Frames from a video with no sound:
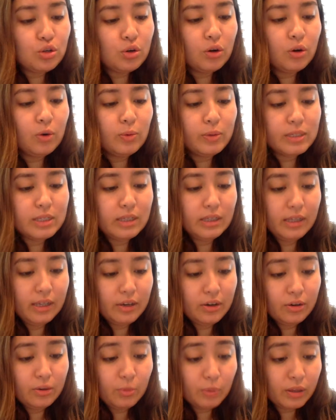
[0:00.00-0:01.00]
The shore
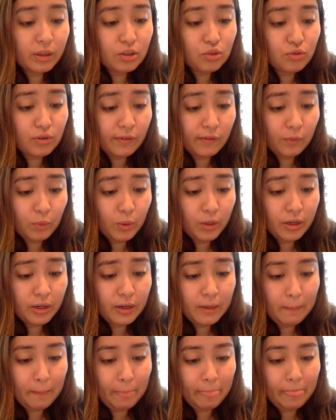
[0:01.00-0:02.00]
was littered with
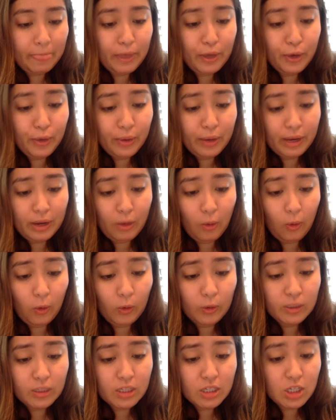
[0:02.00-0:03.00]
driftwood, new
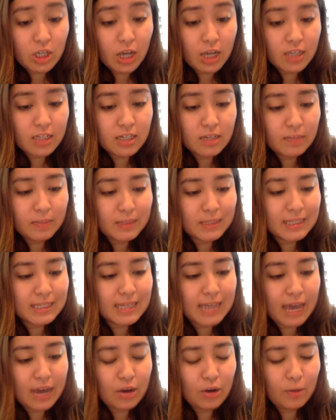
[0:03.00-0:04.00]
and old, tossed
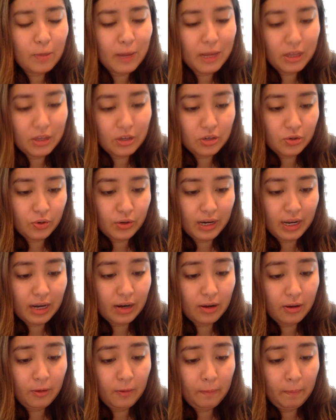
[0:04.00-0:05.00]
up and scattered by the
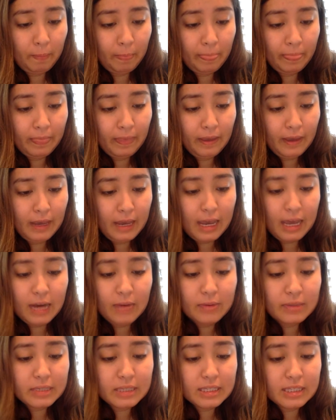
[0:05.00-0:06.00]
tornado,
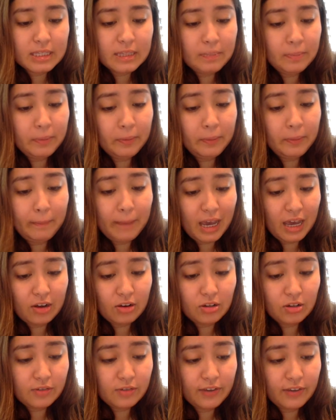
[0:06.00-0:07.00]
and it was a simple
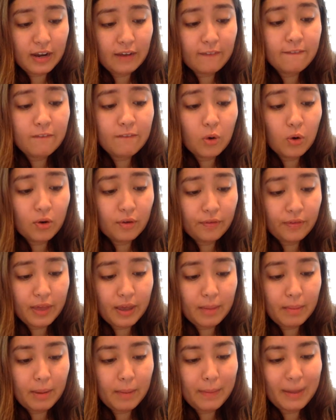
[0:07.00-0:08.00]
matter to find
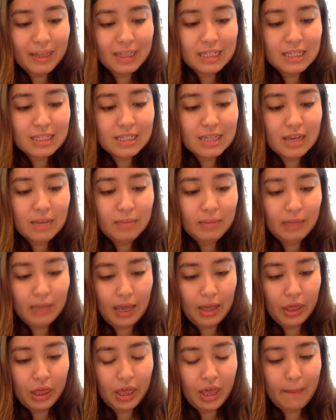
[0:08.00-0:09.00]
4 of them about the
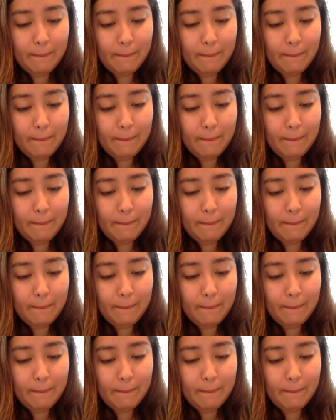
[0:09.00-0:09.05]
same